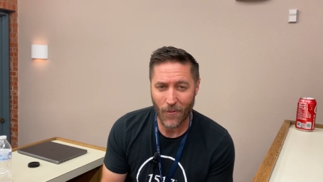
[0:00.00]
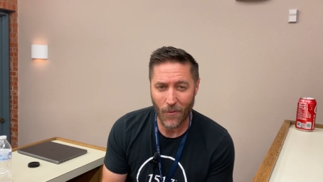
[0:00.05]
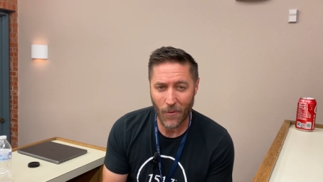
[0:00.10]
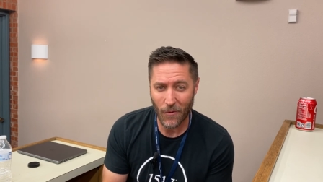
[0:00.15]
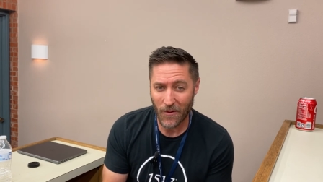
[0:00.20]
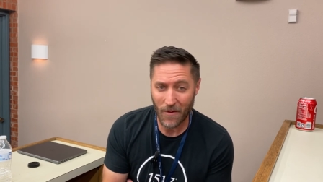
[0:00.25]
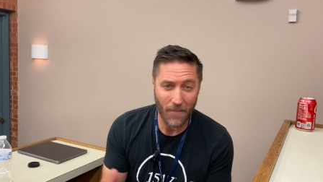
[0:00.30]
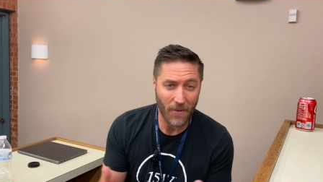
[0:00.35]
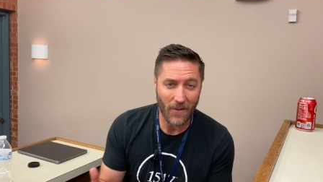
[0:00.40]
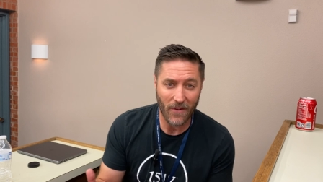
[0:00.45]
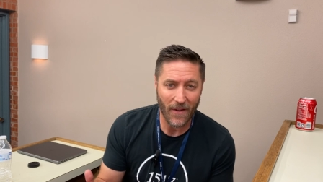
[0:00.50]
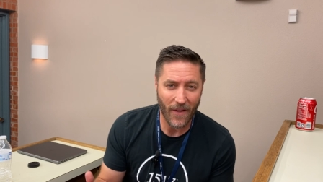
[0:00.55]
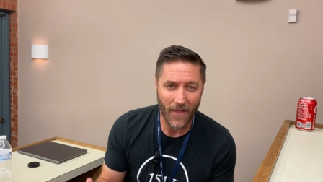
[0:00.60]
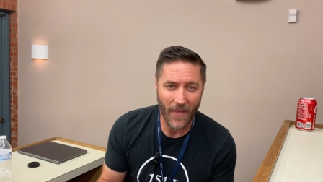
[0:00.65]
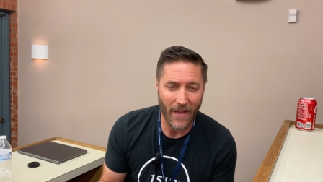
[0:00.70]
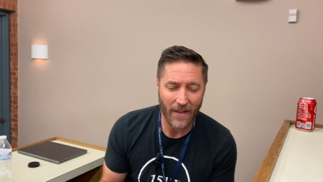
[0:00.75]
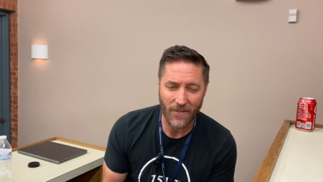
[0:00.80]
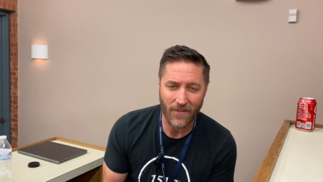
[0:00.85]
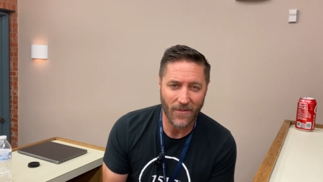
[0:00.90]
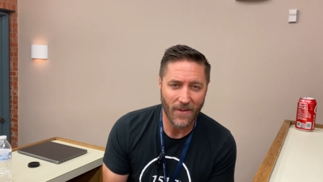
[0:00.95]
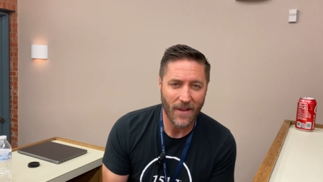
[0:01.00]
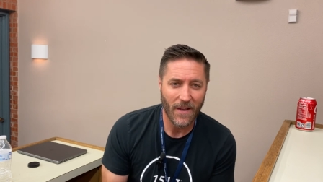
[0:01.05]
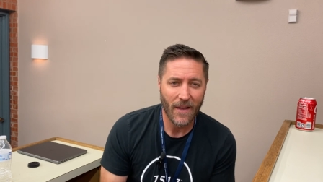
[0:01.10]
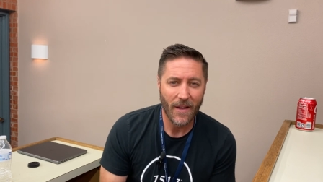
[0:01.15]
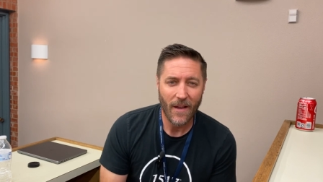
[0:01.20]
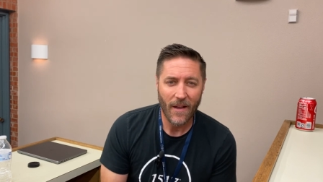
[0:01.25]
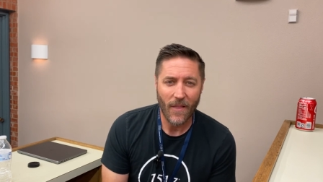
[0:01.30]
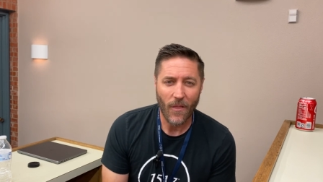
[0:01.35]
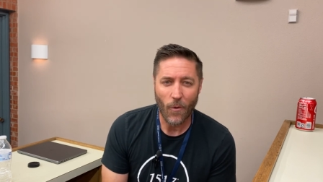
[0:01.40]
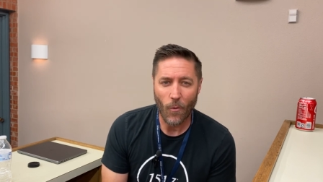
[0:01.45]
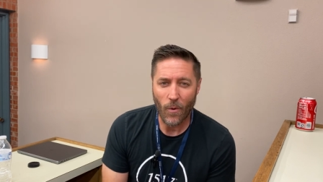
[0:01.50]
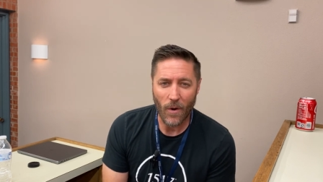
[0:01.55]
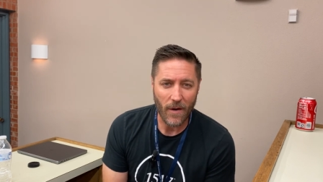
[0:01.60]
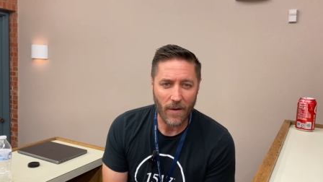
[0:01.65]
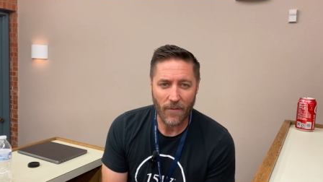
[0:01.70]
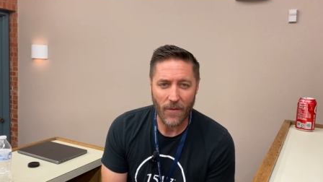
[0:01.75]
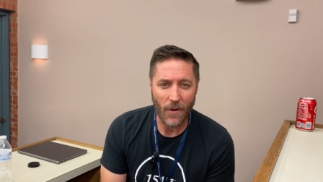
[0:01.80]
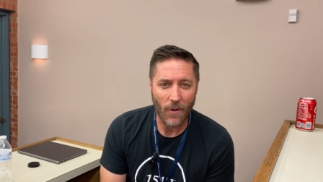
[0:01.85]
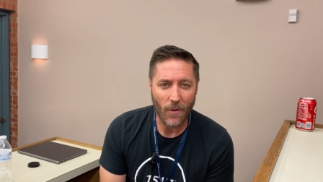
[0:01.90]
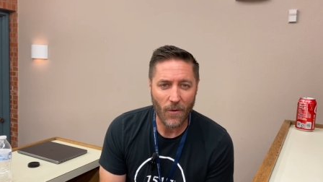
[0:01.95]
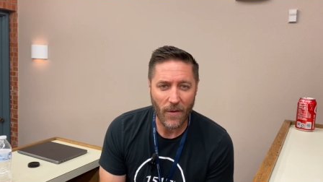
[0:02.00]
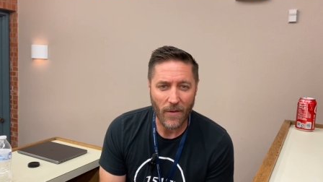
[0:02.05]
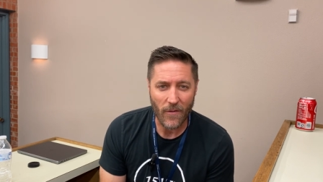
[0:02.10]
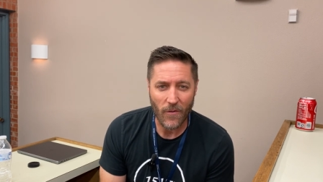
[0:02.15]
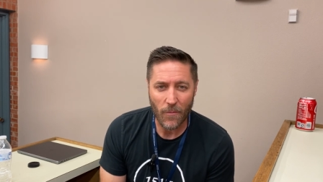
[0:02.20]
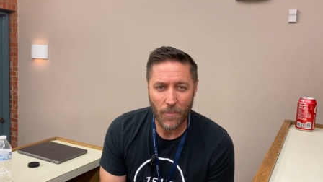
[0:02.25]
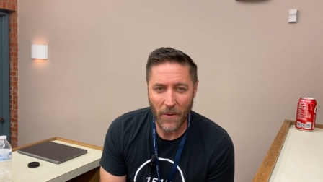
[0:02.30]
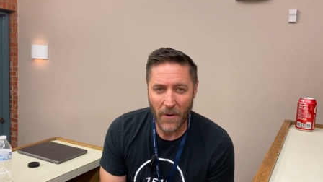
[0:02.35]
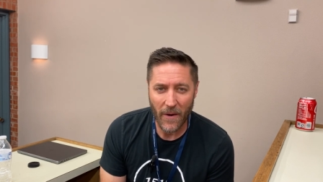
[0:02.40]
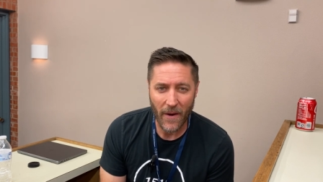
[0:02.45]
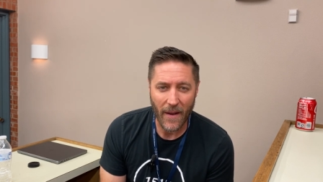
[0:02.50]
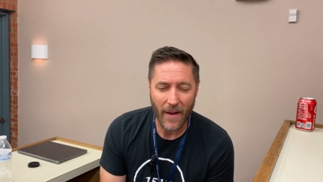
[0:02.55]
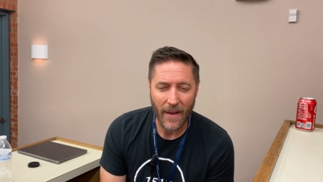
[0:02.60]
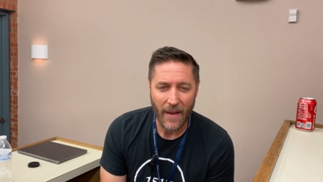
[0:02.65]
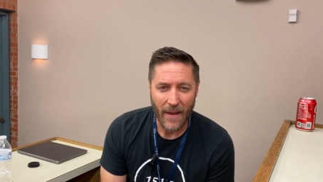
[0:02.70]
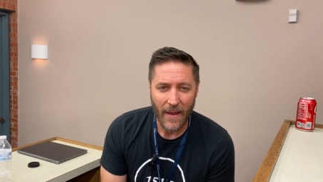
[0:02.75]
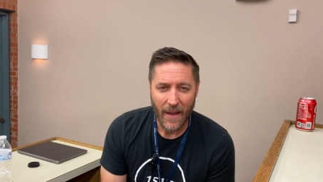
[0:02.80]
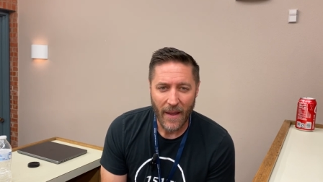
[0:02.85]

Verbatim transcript: Ultimately, that's the work of the Holy Spirit.